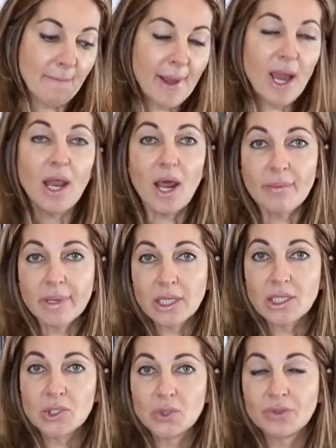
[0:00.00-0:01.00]
But I'm
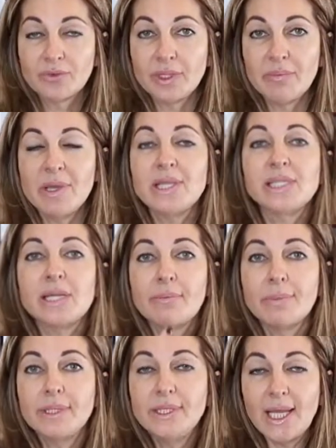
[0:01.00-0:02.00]
gonna do it with the mixer,
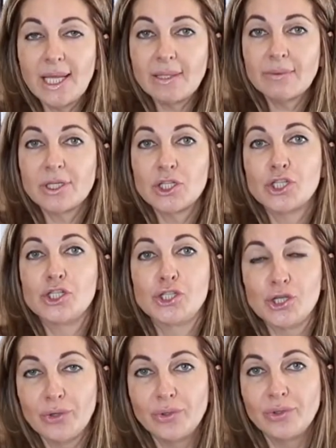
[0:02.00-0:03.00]
but then I'm gonna
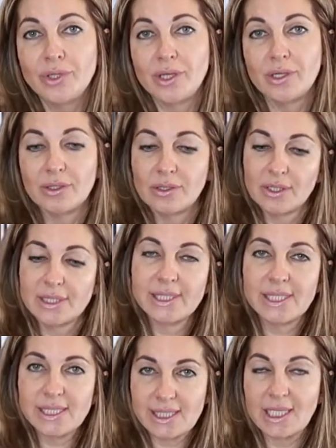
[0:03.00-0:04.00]
show you the
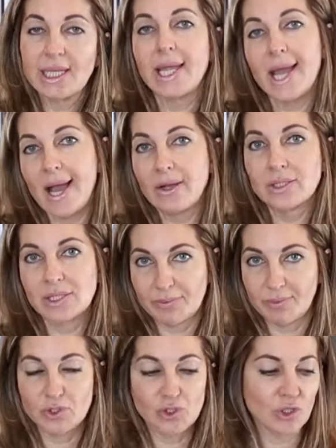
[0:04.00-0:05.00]
consistency, how it's
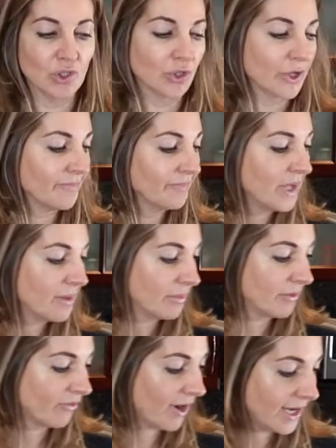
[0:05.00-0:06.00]
supposed to look.
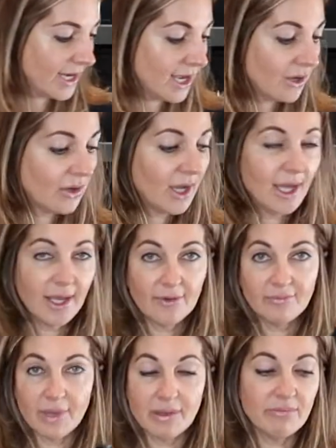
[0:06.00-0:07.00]
But right now I
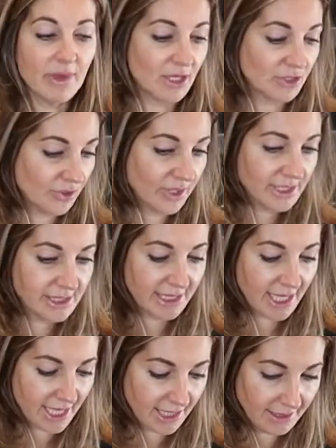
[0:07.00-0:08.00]
have my measuring
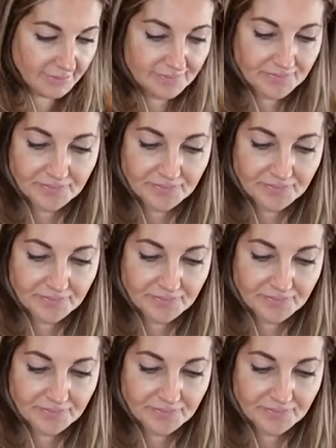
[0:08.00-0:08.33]
scale.